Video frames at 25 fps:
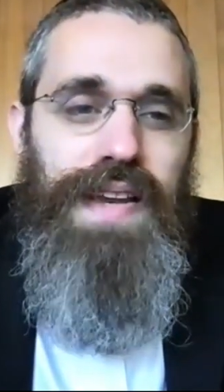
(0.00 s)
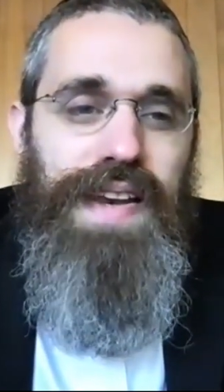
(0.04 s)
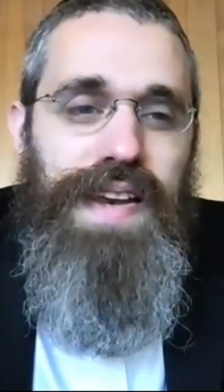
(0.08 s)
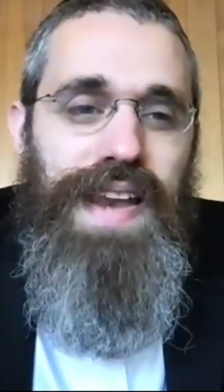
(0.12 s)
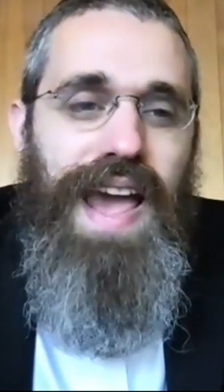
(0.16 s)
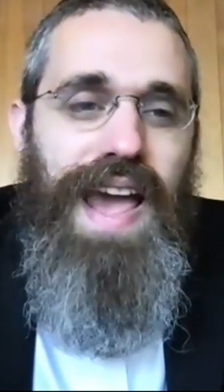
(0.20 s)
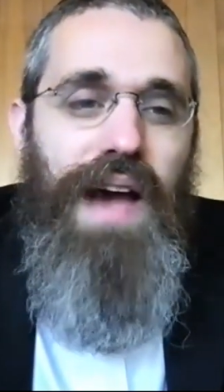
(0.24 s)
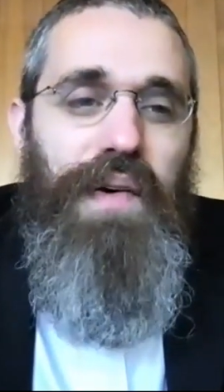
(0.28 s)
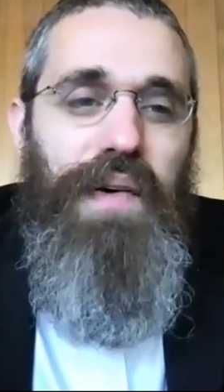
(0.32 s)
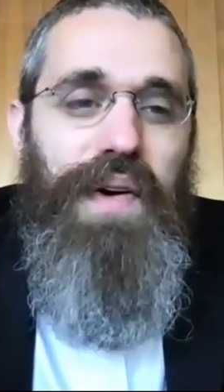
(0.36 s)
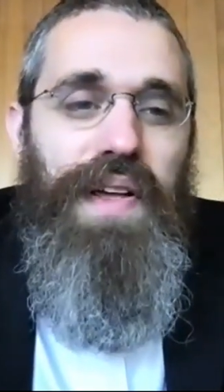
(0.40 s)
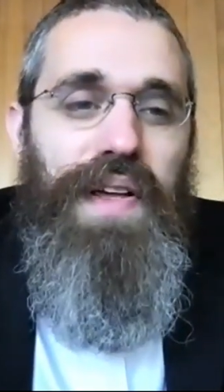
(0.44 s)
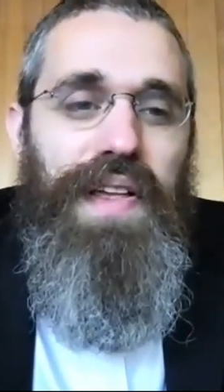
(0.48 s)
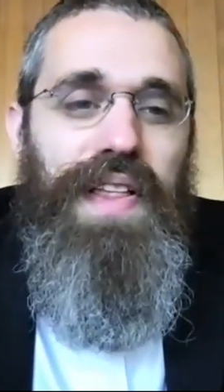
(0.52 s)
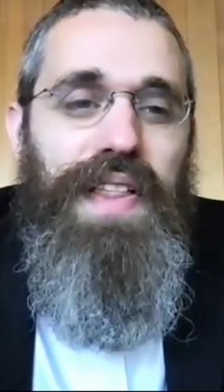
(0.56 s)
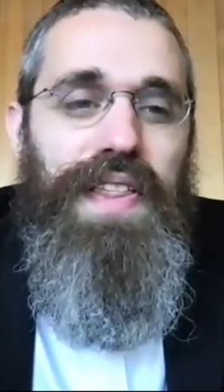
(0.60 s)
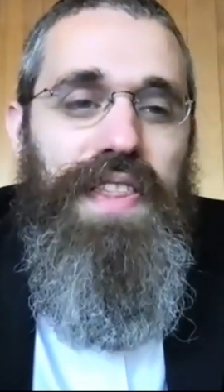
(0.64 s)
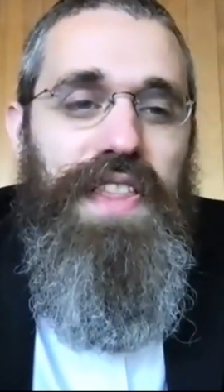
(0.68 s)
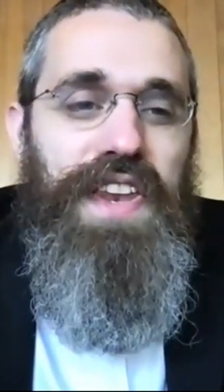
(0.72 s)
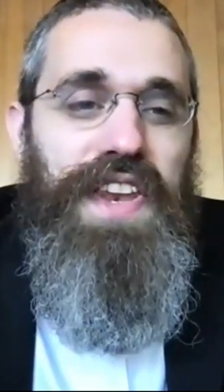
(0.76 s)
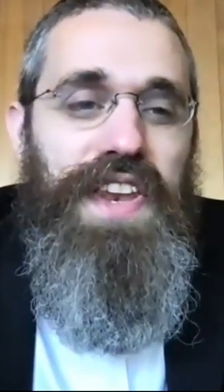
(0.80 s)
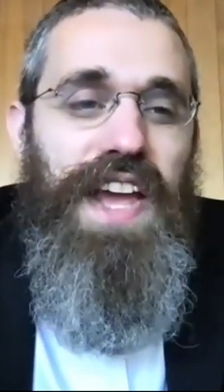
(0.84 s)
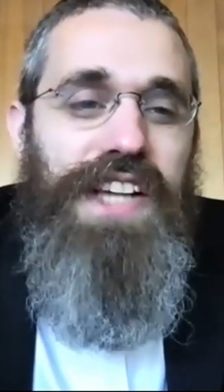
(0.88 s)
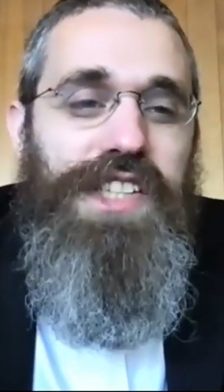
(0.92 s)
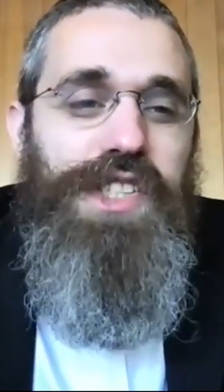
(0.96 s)
Now,
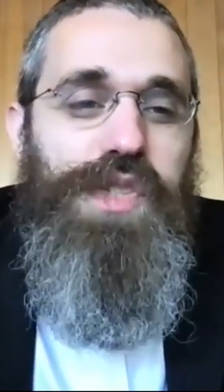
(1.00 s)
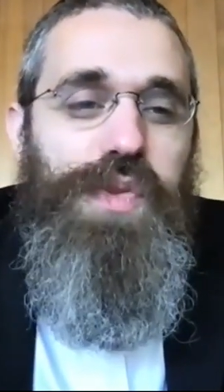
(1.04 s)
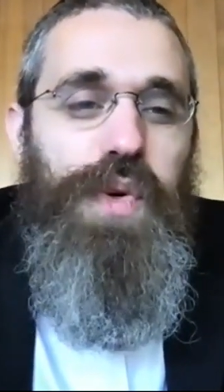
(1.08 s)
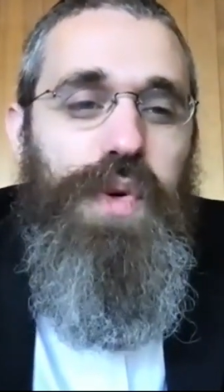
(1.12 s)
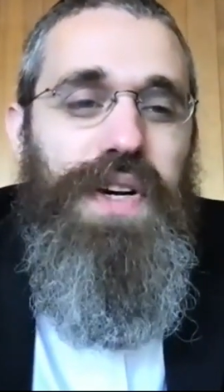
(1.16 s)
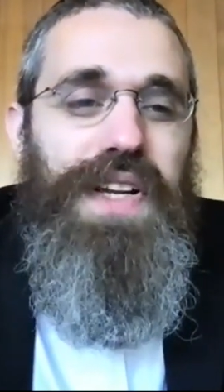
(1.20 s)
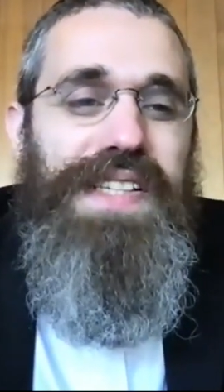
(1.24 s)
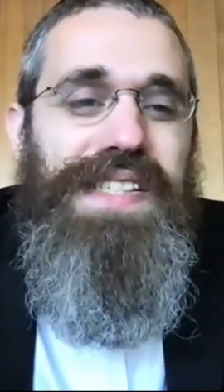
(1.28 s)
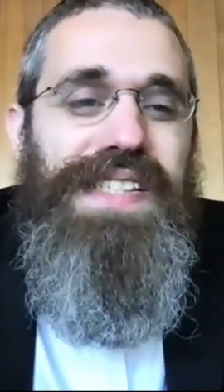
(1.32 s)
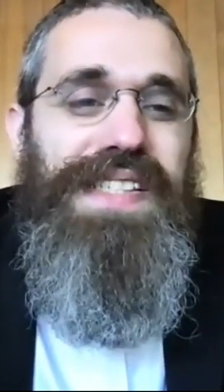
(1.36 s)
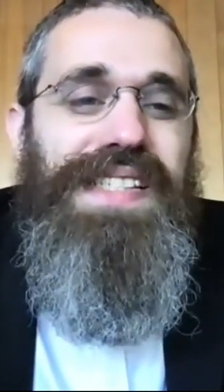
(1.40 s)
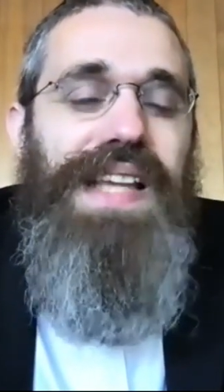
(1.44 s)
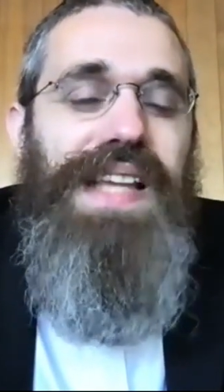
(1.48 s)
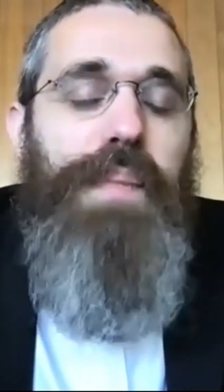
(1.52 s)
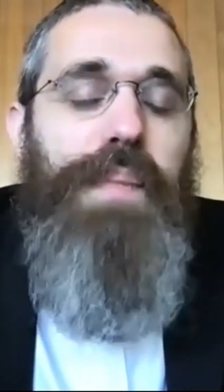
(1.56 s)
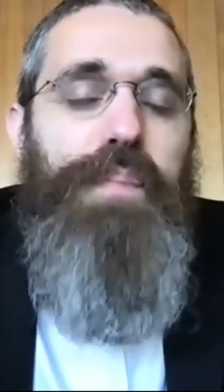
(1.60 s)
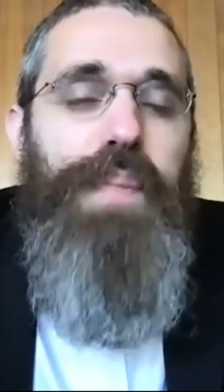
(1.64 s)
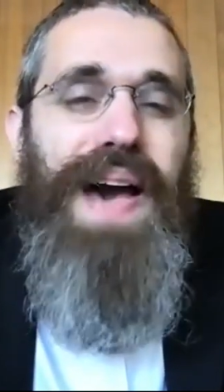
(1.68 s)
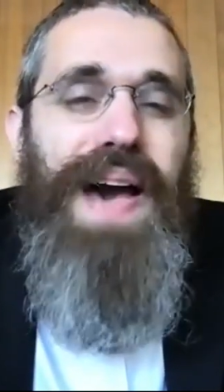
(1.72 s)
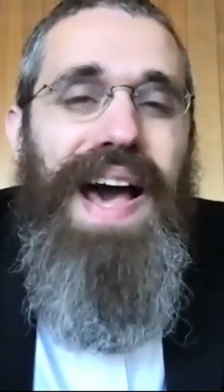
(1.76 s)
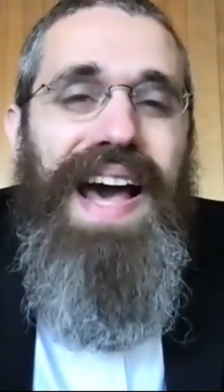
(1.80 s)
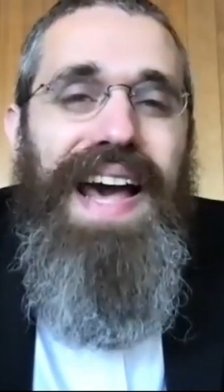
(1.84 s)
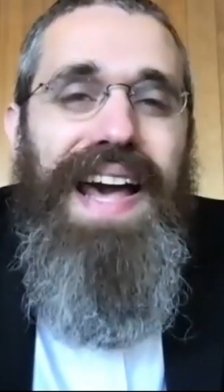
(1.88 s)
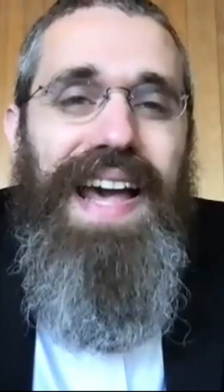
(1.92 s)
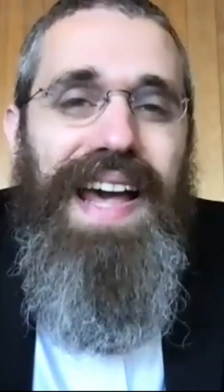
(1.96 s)
the next word is
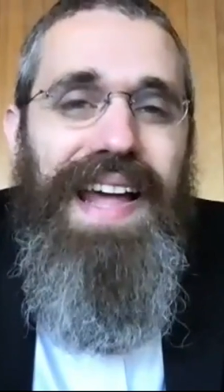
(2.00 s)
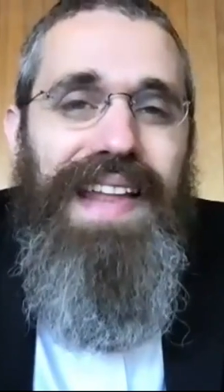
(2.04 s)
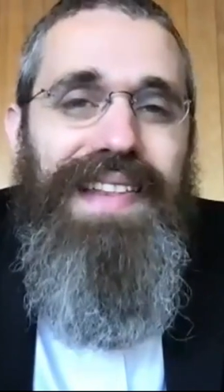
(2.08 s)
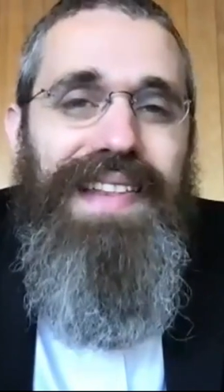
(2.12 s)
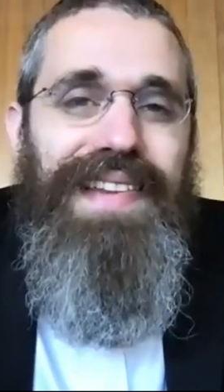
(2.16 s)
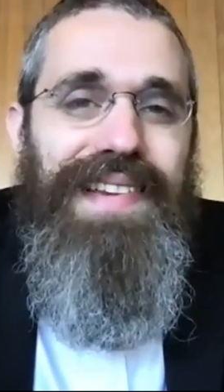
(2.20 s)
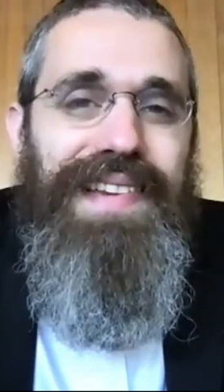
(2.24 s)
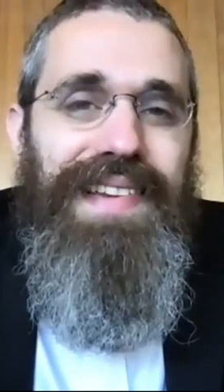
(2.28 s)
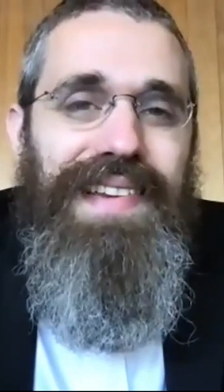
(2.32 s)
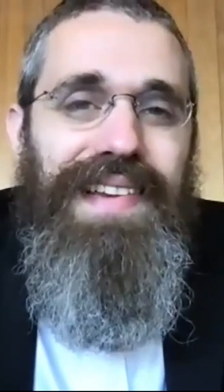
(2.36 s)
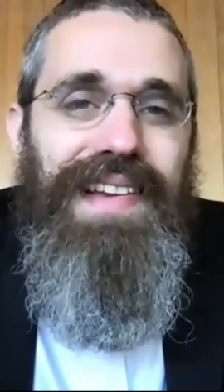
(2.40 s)
sapachat.